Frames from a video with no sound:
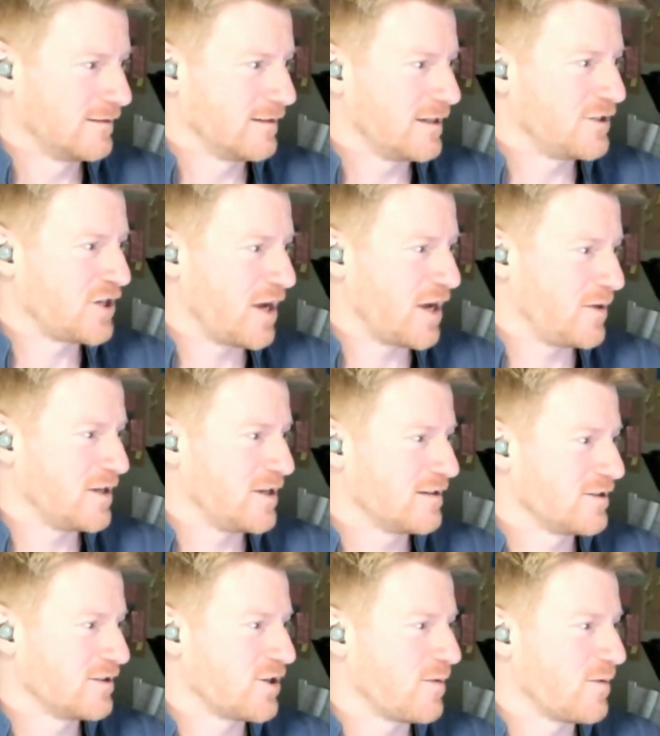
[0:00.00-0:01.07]
Hey, Jamie,
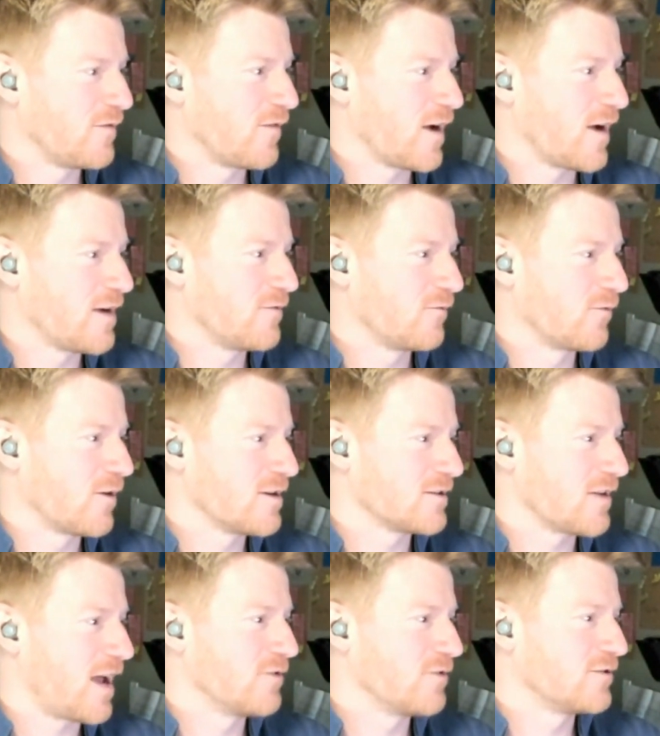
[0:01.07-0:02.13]
find
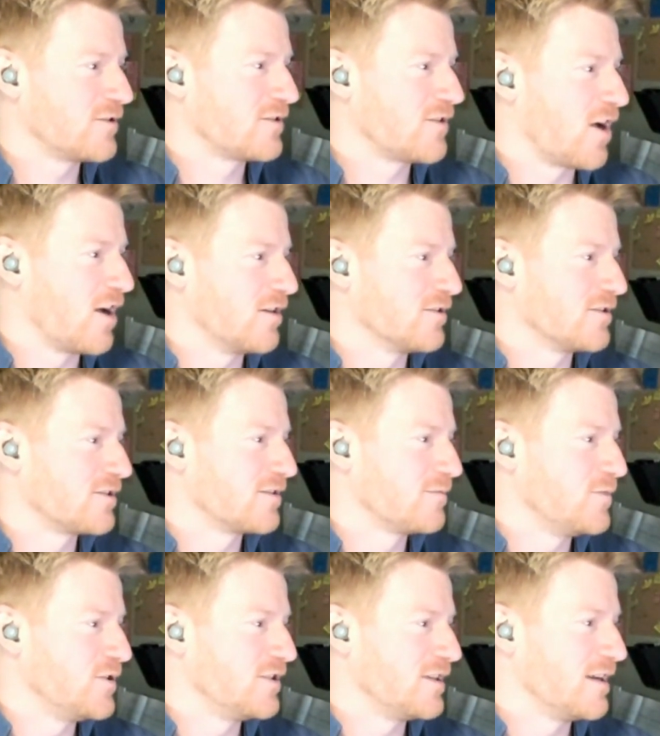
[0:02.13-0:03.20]
Haut's daughter's
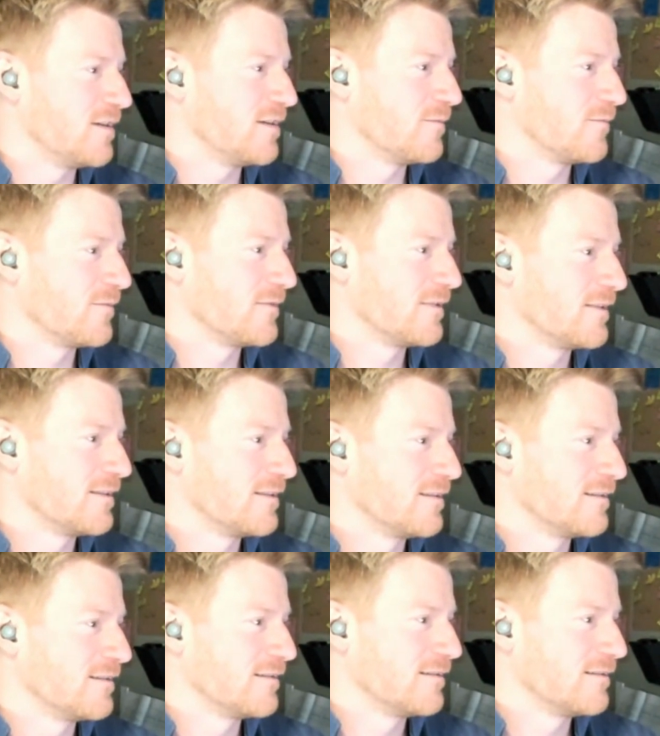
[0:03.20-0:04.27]
museum.
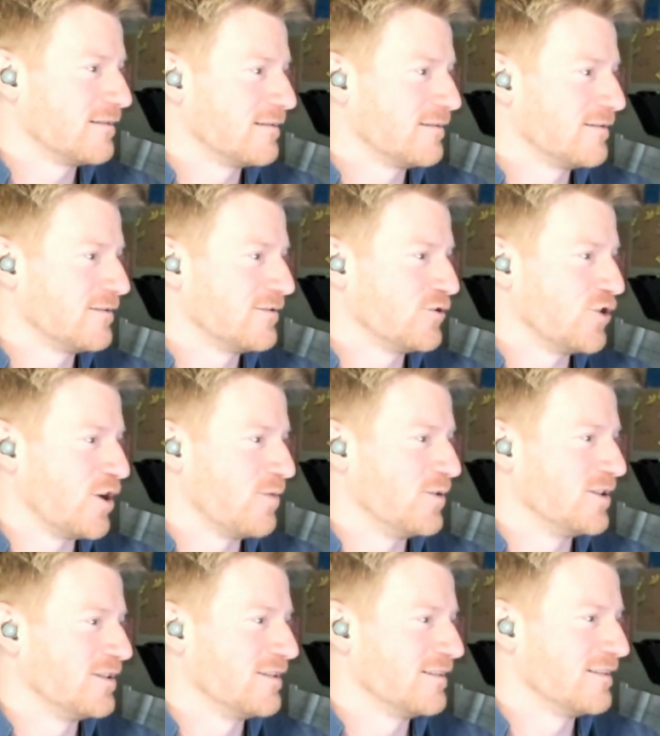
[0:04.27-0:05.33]

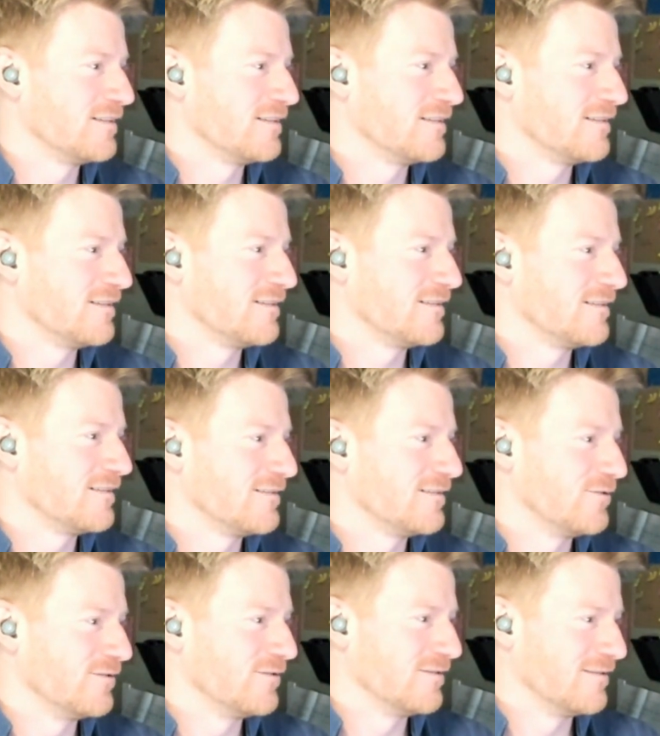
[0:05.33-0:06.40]
Jamie.
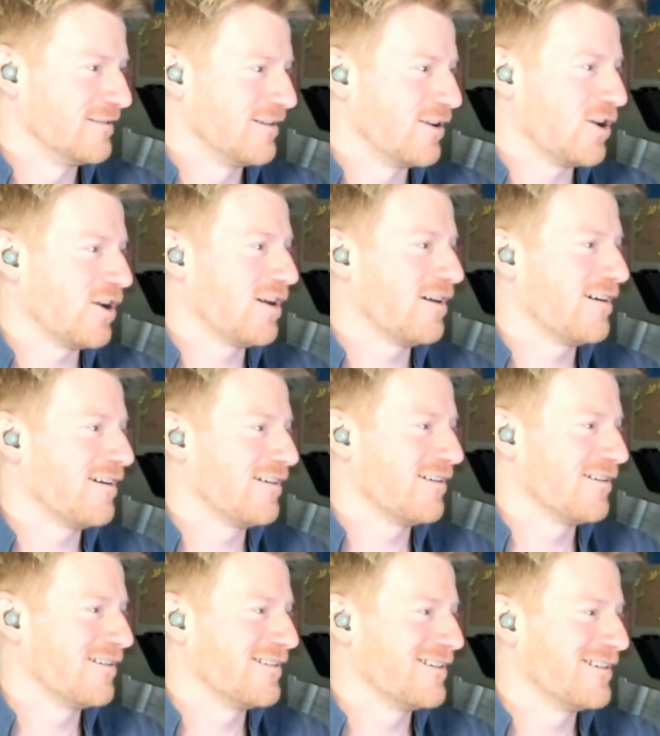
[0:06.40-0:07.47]

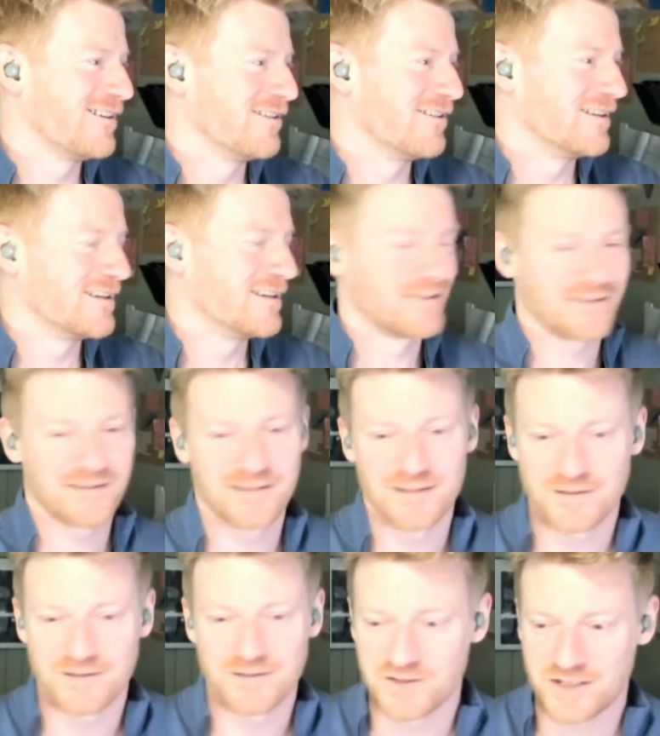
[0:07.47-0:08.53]
There it is.
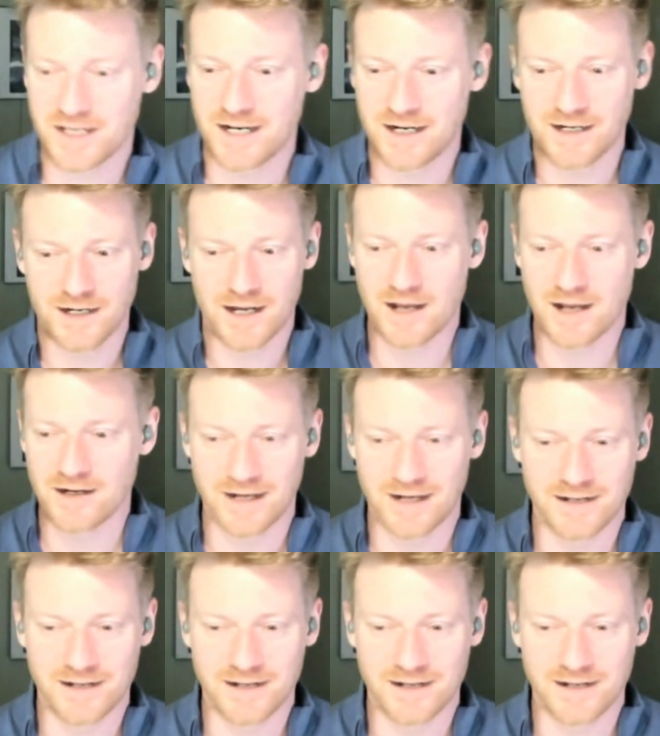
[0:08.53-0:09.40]
Just kidding. I